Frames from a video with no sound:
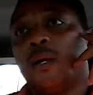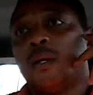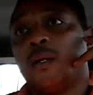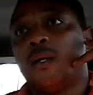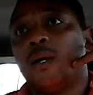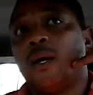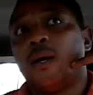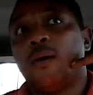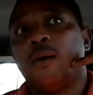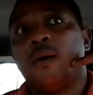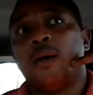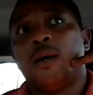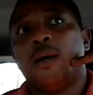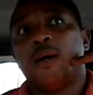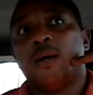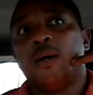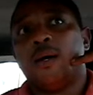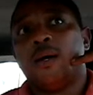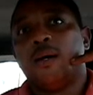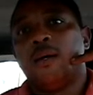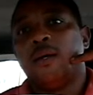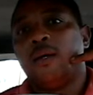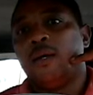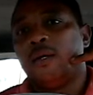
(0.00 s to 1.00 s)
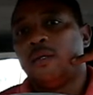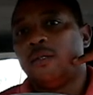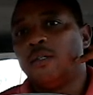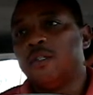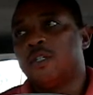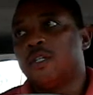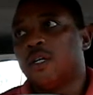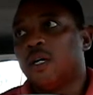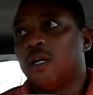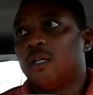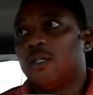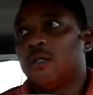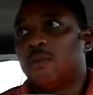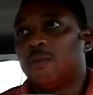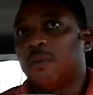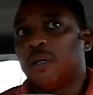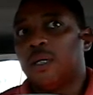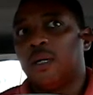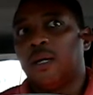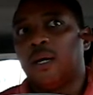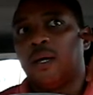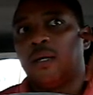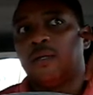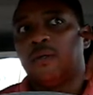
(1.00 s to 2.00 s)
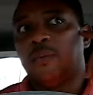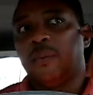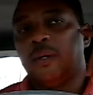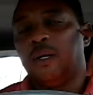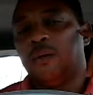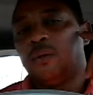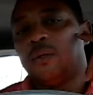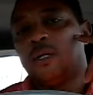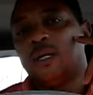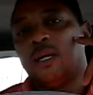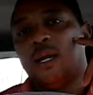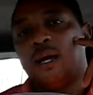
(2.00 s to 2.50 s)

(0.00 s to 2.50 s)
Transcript: Now, I hate to judge, but I had to wait on the